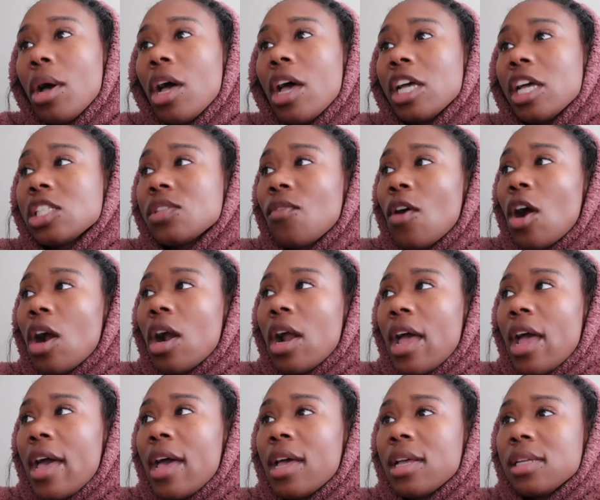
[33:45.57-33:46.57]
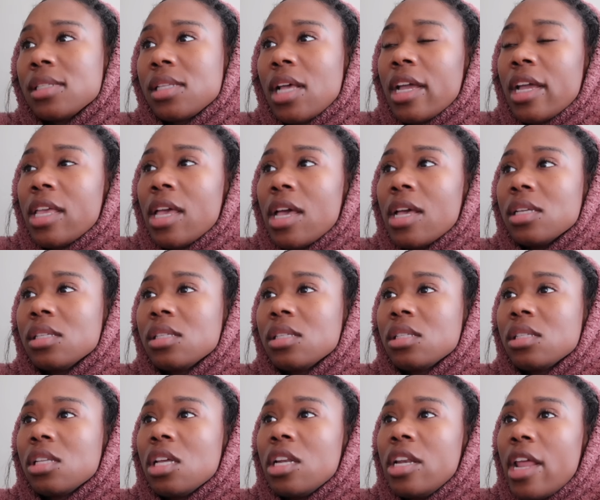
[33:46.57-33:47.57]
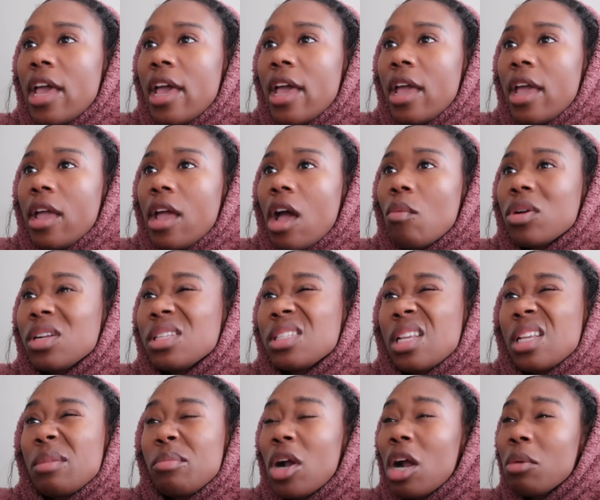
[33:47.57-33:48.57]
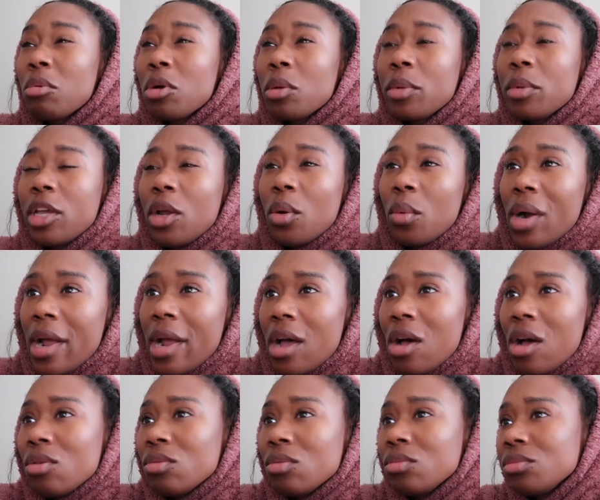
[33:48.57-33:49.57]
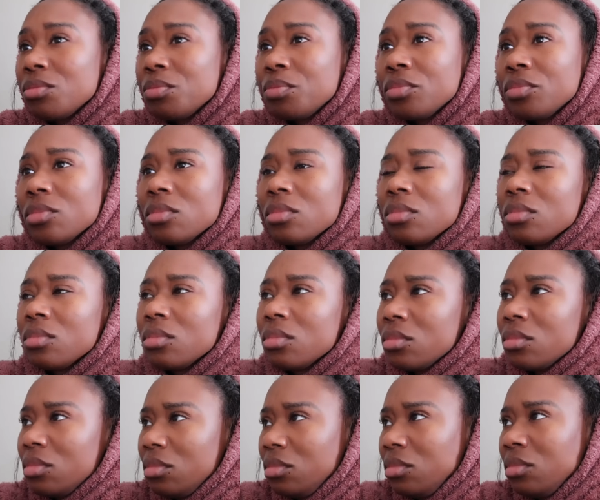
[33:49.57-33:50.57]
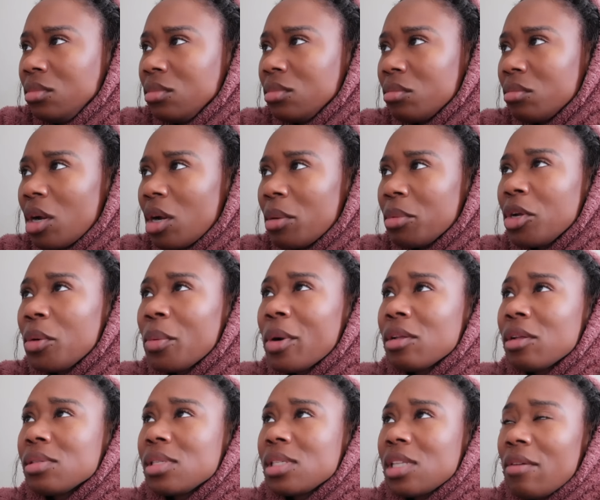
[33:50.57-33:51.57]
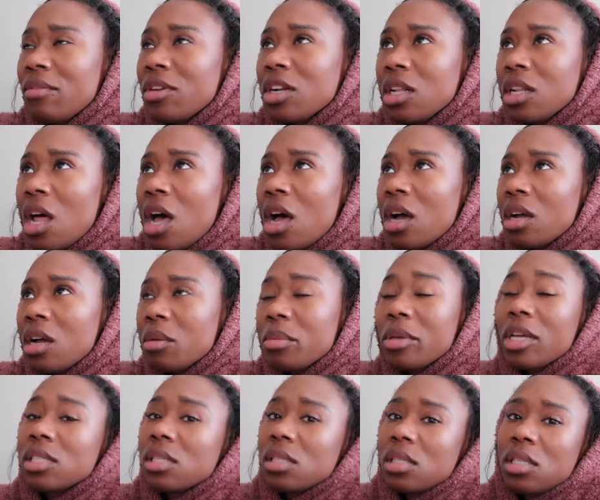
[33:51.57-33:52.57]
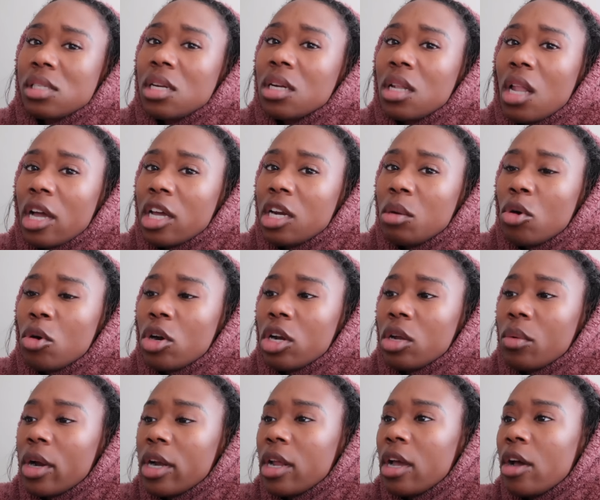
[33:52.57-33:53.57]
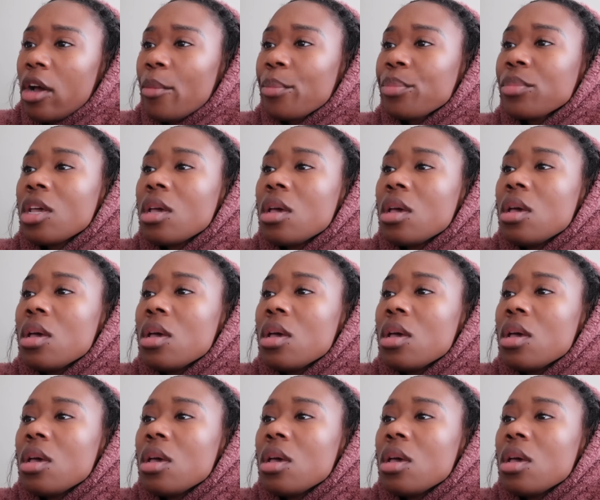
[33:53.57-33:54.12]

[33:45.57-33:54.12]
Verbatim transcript: But as far as I guess today, I want to say probably around probably around seven o'clock, because it's ten o'clock in the morning right now.